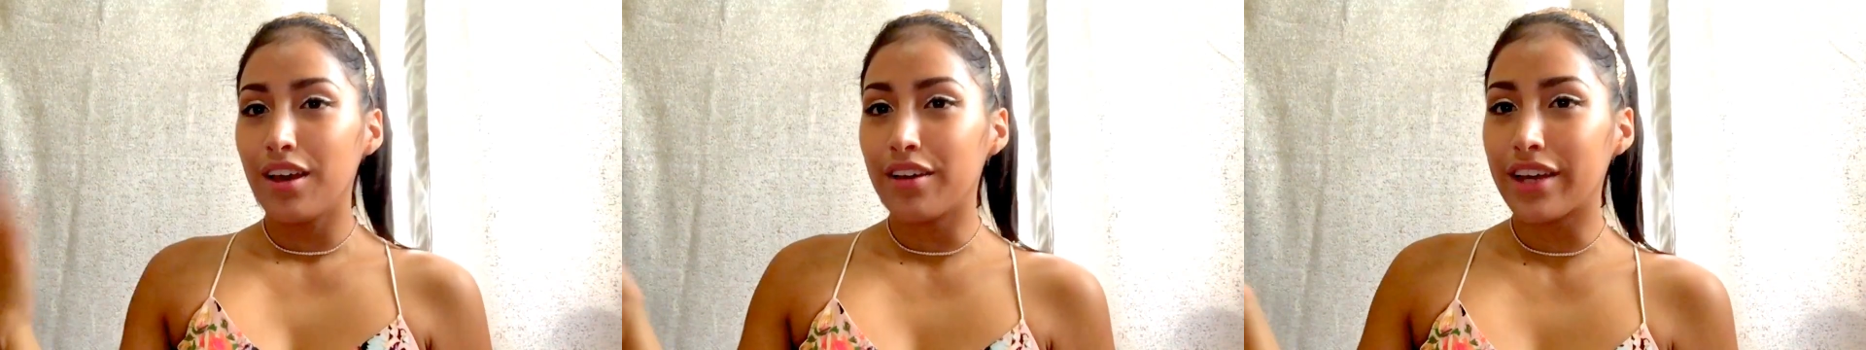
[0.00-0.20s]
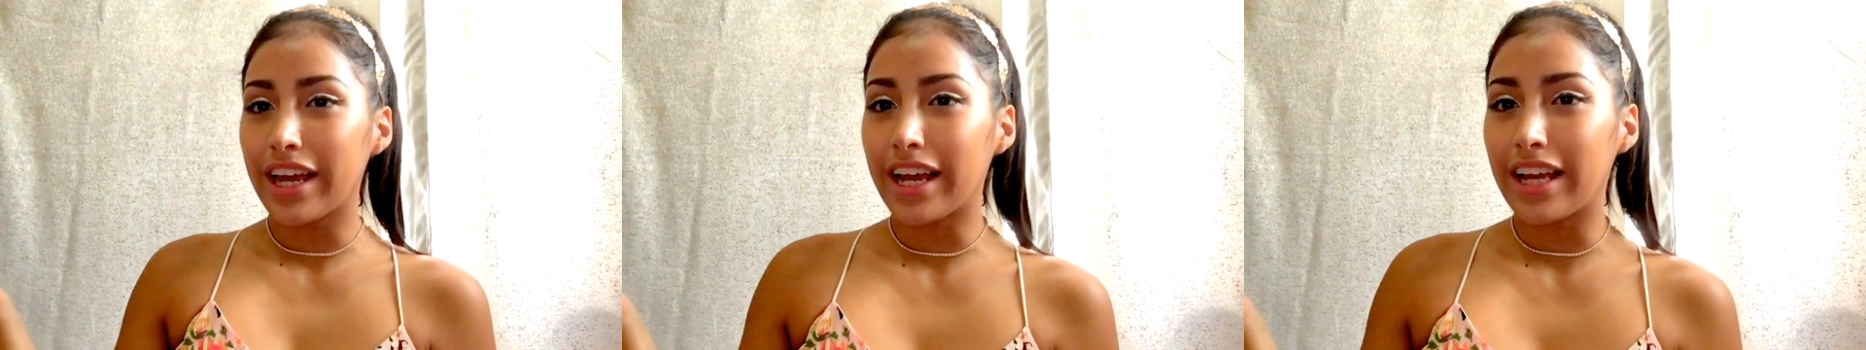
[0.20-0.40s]

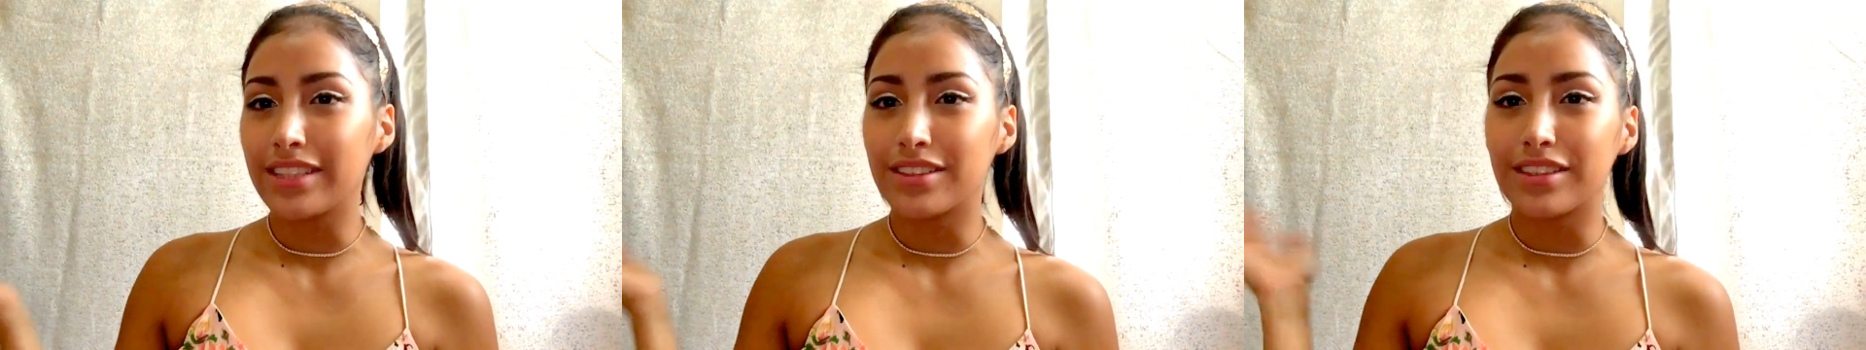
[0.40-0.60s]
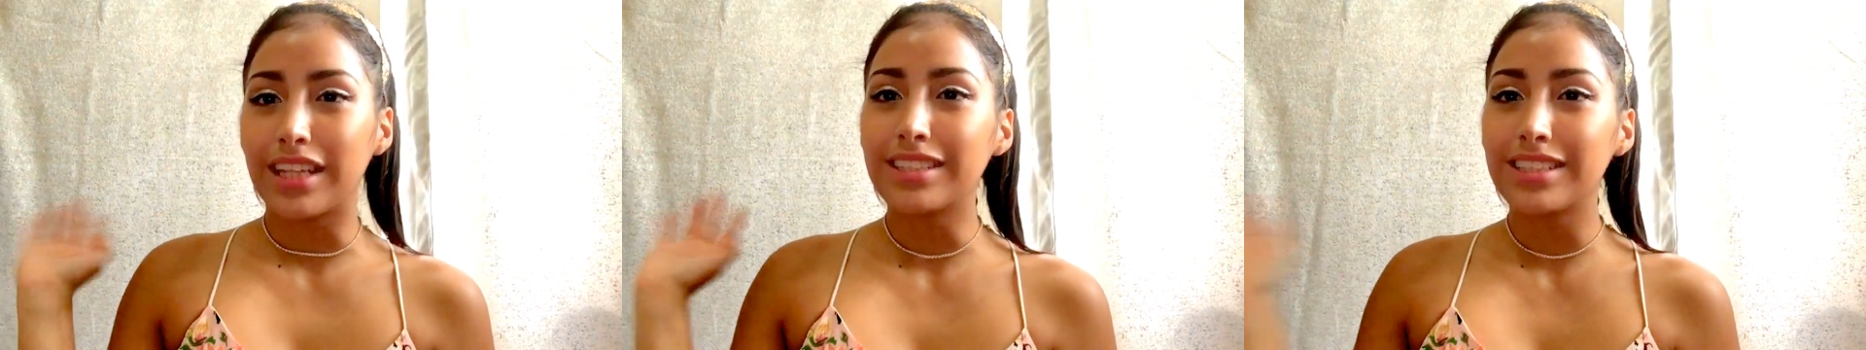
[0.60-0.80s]
Okay
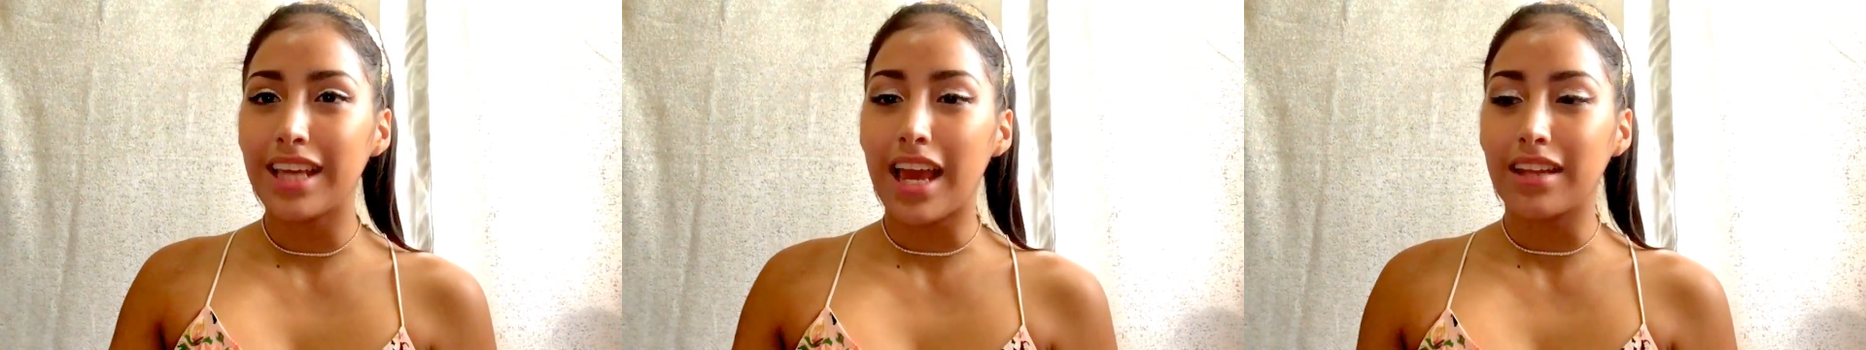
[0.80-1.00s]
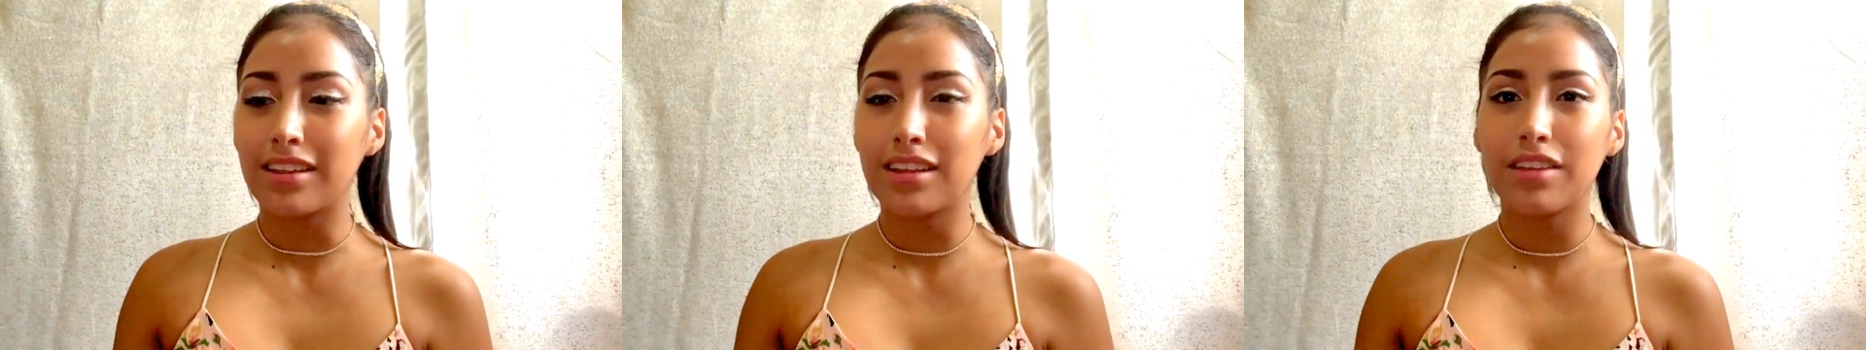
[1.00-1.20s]
guys, so that's
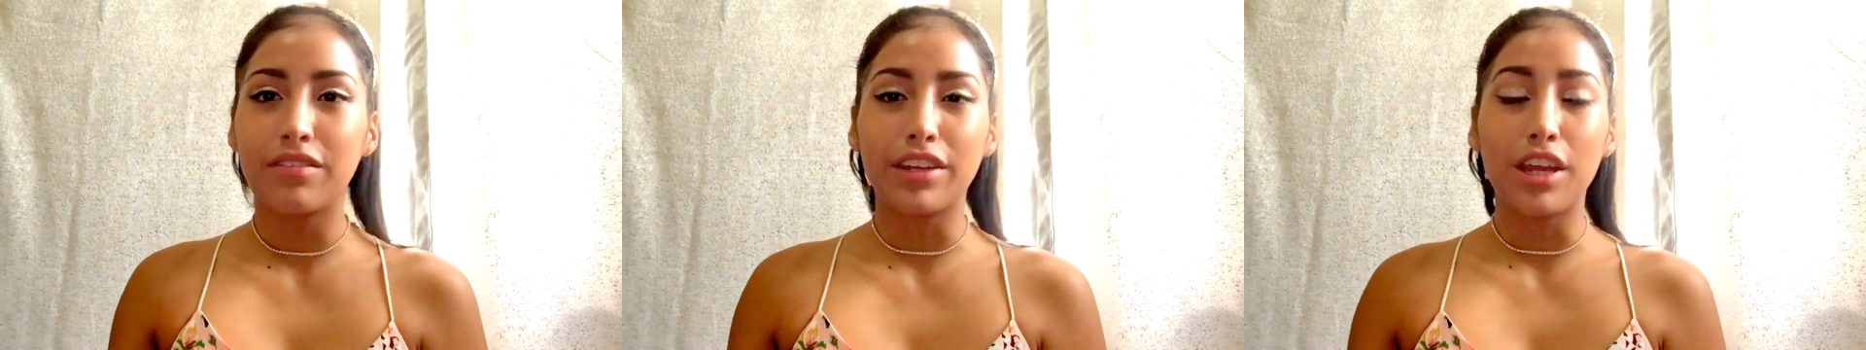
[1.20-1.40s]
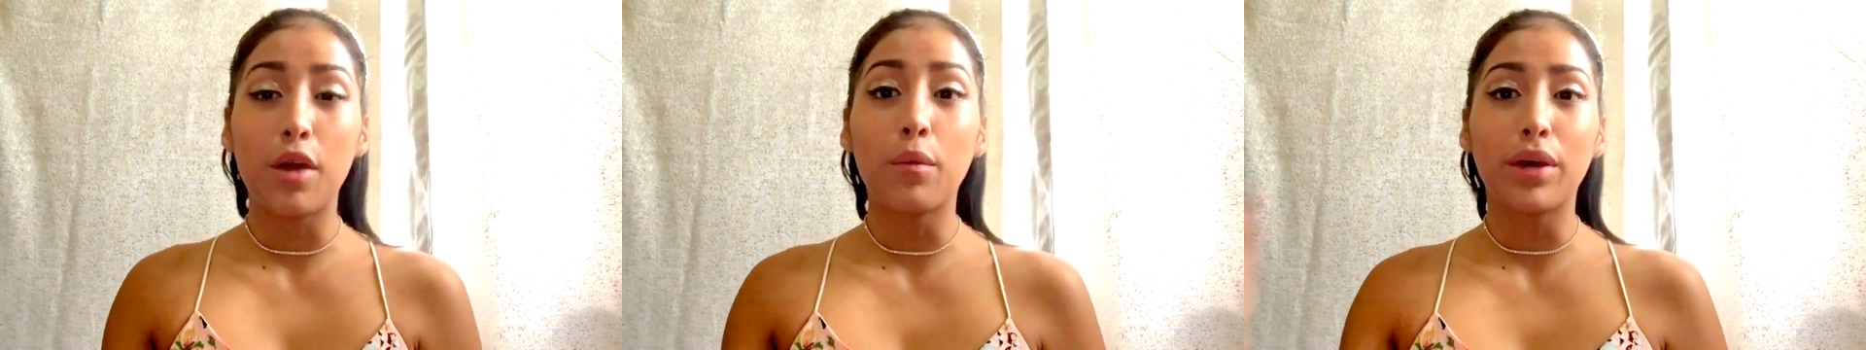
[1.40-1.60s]
the end of the
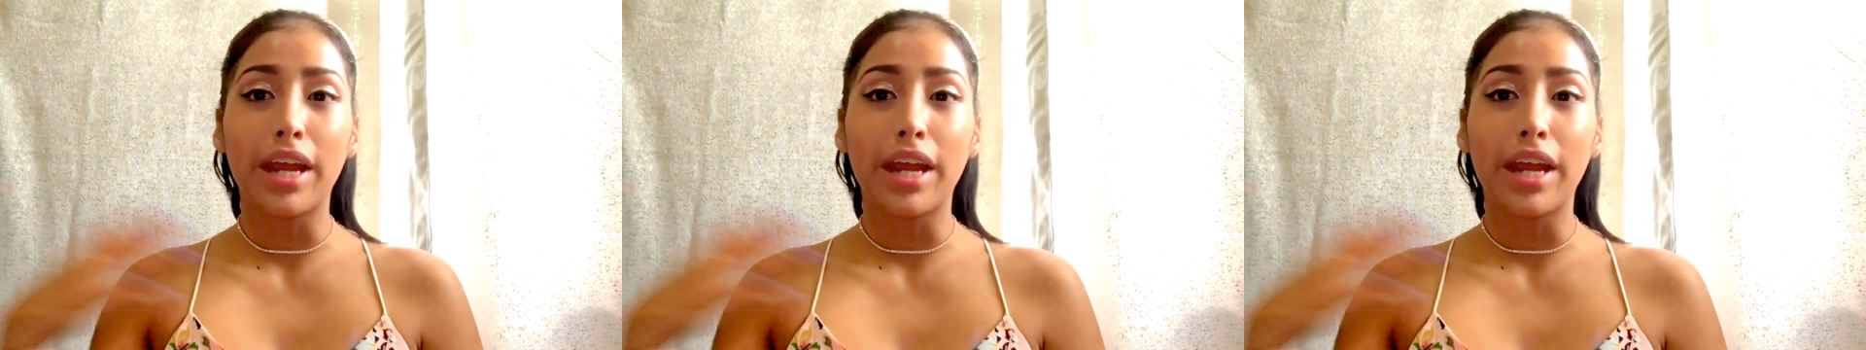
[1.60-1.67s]
video.